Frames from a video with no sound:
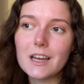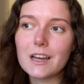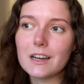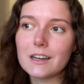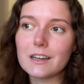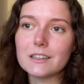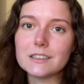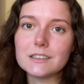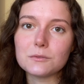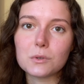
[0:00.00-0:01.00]

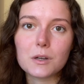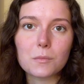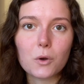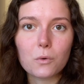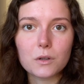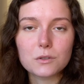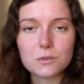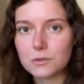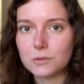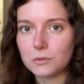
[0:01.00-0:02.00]
and what I'm going
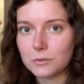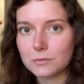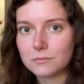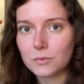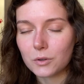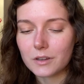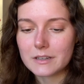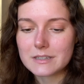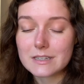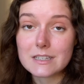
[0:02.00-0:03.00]
to do on
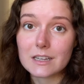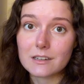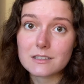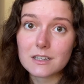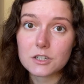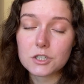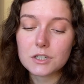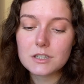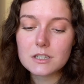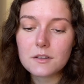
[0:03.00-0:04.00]
these study
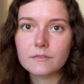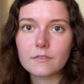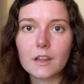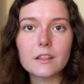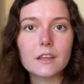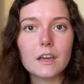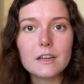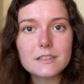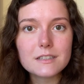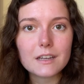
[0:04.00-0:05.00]
sessions. And
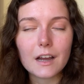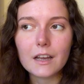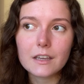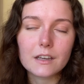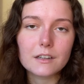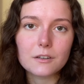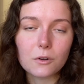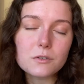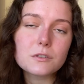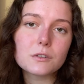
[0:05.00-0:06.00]
yes, I can
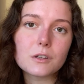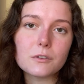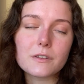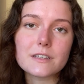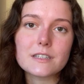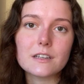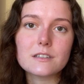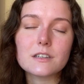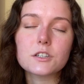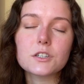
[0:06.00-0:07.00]
also include these study
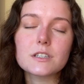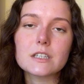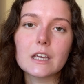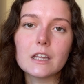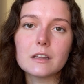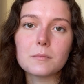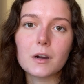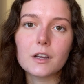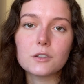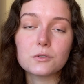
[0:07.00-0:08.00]
sessions in
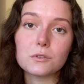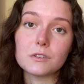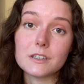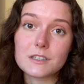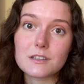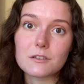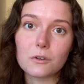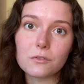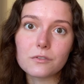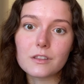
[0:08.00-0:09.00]
my to-do list
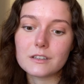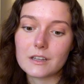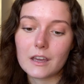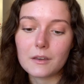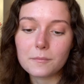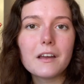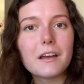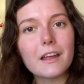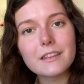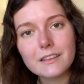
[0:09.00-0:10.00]
of the day.
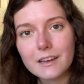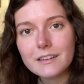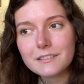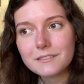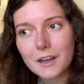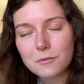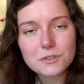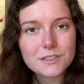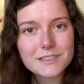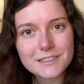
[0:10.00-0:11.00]
And then I would
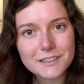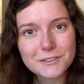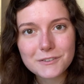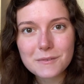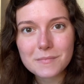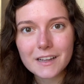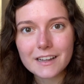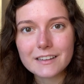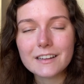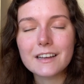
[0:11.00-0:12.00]
just stick to the
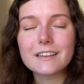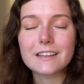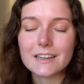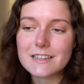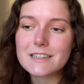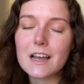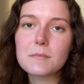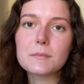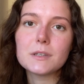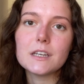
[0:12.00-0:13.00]
plan. And yes, I'm
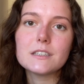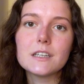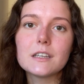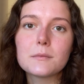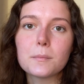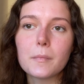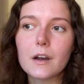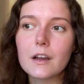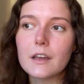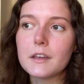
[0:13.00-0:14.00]
updating
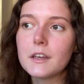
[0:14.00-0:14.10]
my